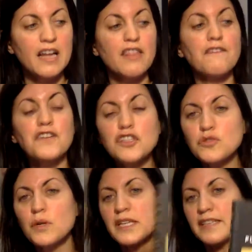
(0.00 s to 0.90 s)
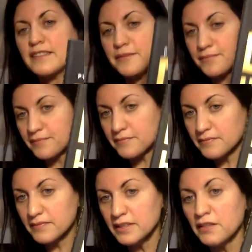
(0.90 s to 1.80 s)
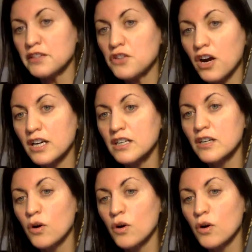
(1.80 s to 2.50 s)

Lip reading: The first one is The Dark